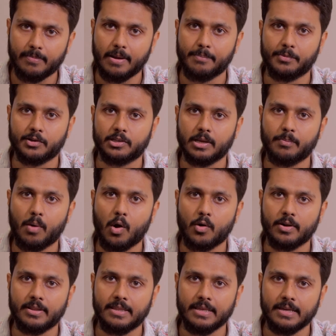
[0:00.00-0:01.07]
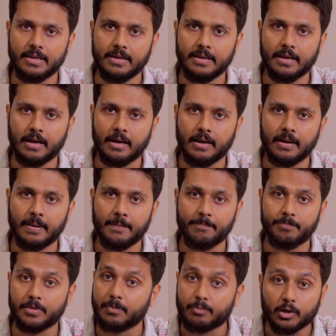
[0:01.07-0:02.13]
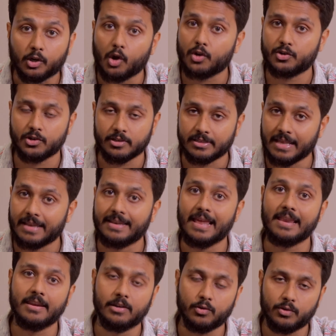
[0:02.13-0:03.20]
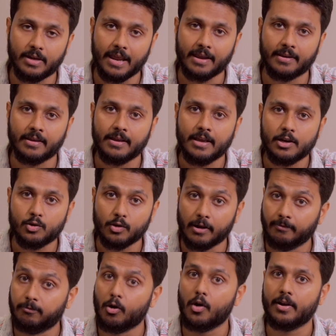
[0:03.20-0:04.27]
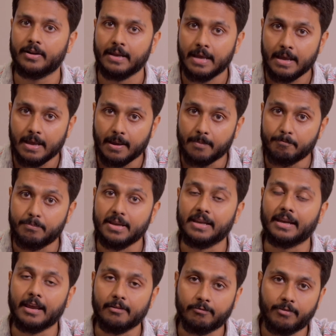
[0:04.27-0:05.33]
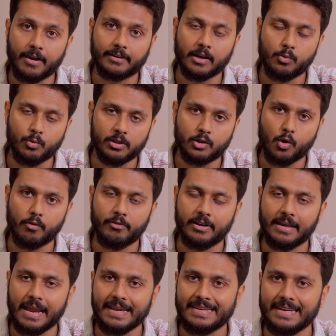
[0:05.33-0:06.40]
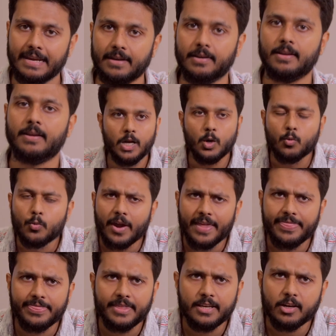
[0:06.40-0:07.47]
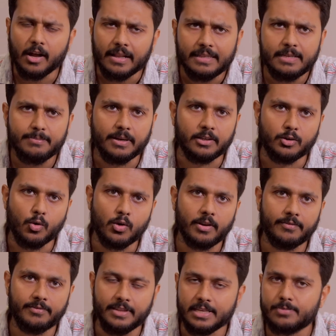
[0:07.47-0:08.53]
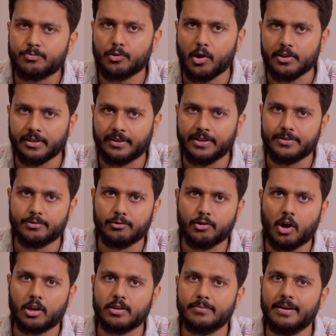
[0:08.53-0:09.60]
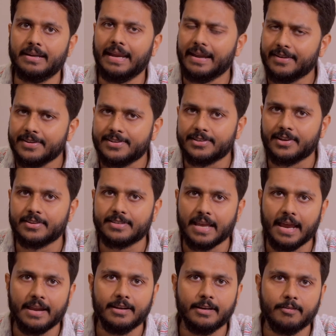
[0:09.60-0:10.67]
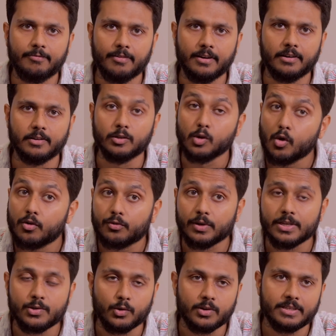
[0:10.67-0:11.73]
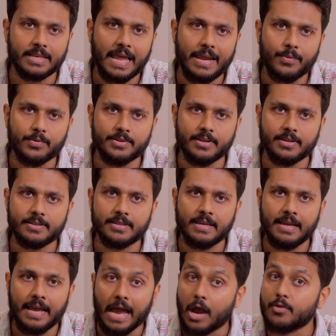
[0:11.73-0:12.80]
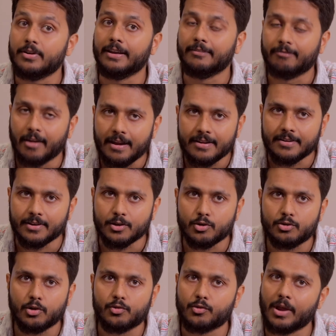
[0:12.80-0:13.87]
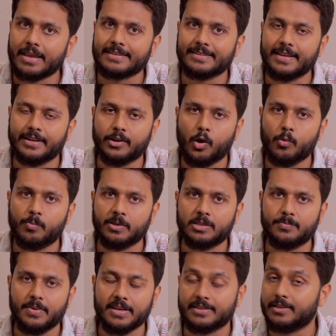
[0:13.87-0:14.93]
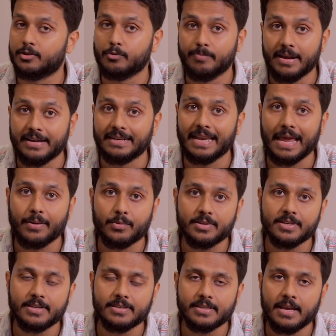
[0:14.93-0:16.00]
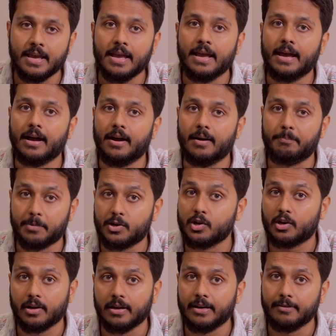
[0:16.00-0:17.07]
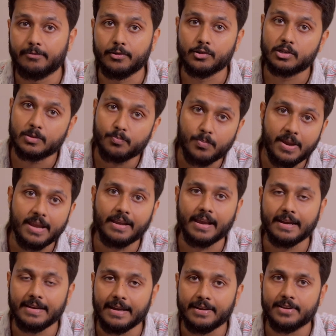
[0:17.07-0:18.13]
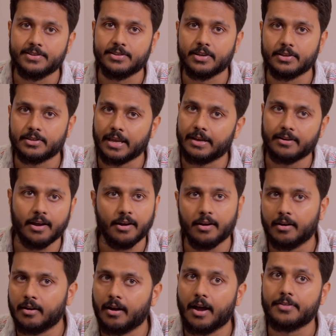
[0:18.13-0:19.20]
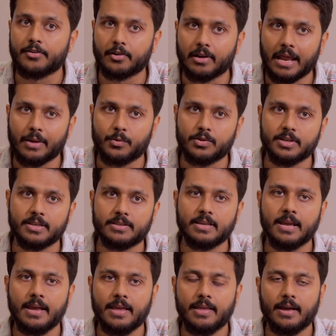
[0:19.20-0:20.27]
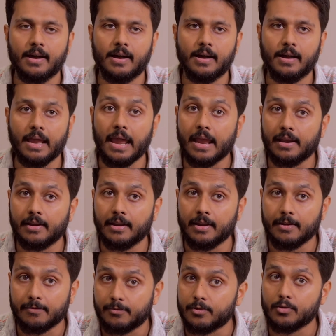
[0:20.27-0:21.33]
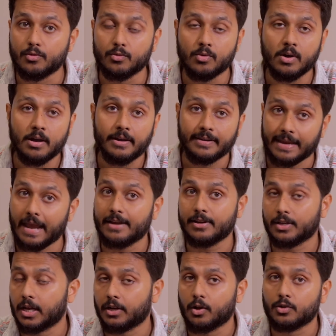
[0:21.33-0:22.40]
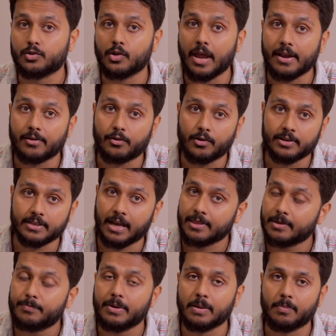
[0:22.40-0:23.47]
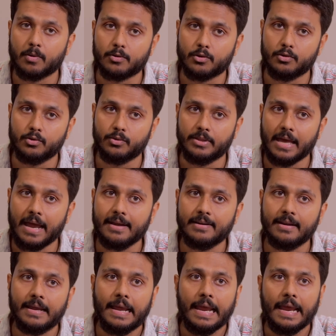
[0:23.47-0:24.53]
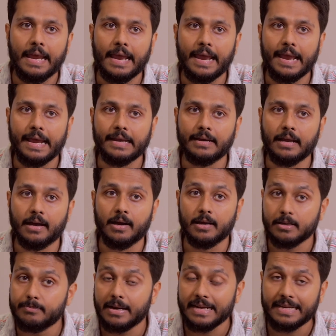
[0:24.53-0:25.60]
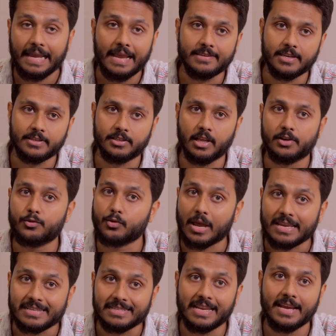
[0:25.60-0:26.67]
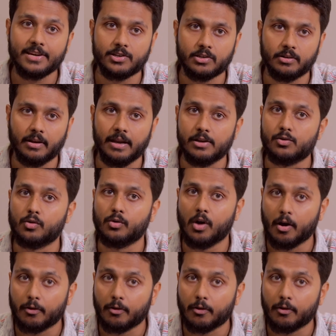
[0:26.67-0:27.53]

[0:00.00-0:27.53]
members about the precautions that they need to take to avoid being infected with COVID-19. When the ultimate goal of this project is to document indigenous and different low resource languages, I would invite you to translate OpenSpeaks into many languages, particularly if you speak any indigenous and other languages. And if you can also encourage other people to do that. And in many cases, the translation into